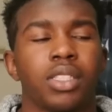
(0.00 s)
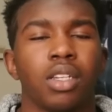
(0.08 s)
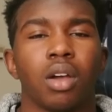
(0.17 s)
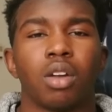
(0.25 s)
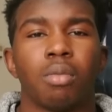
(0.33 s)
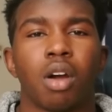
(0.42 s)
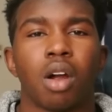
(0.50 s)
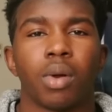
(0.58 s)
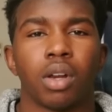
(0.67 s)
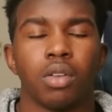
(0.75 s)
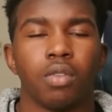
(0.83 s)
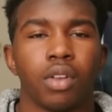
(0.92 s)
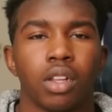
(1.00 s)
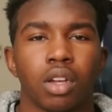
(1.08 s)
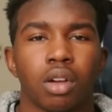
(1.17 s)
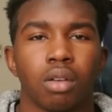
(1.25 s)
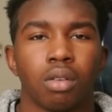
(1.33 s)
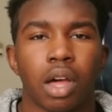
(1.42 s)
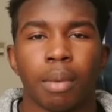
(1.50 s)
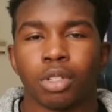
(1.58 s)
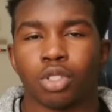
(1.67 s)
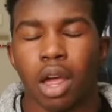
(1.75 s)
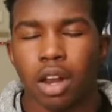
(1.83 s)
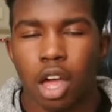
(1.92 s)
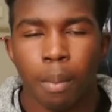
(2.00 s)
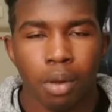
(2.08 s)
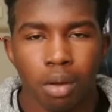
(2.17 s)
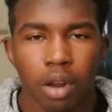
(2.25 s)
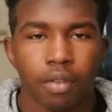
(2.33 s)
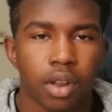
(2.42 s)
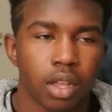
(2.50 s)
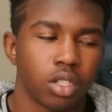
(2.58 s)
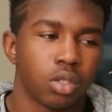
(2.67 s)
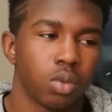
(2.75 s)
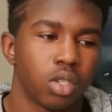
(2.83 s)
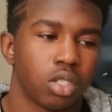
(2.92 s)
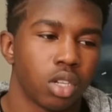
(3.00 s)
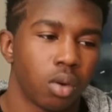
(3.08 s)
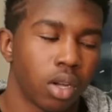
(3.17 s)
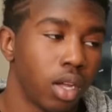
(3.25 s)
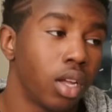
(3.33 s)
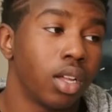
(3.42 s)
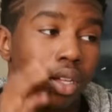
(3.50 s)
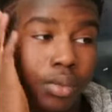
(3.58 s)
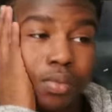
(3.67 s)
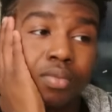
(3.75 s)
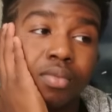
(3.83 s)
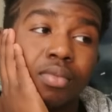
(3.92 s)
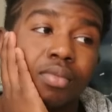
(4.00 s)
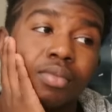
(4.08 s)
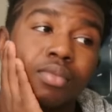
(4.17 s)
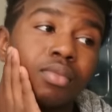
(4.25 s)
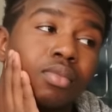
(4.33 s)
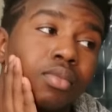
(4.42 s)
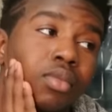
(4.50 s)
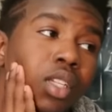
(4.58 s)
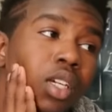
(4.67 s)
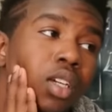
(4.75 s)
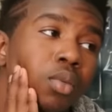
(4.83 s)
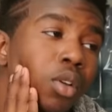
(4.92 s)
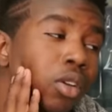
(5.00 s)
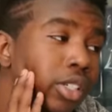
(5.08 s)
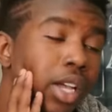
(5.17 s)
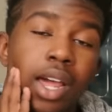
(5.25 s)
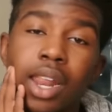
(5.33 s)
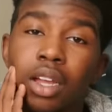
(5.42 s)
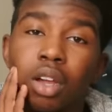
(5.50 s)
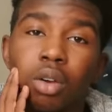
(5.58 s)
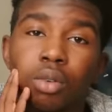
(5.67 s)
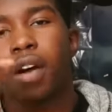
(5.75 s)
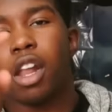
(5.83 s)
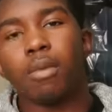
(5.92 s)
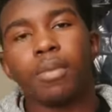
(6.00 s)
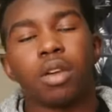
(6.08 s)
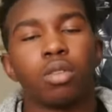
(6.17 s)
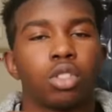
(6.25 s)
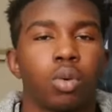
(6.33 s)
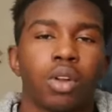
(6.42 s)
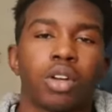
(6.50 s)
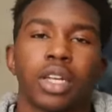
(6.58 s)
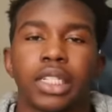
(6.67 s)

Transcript: see y'all tomorrow with a new video. I'ma try to upload every day this week, so yeah, we're gonna see how that goes. Follow me on Twitter,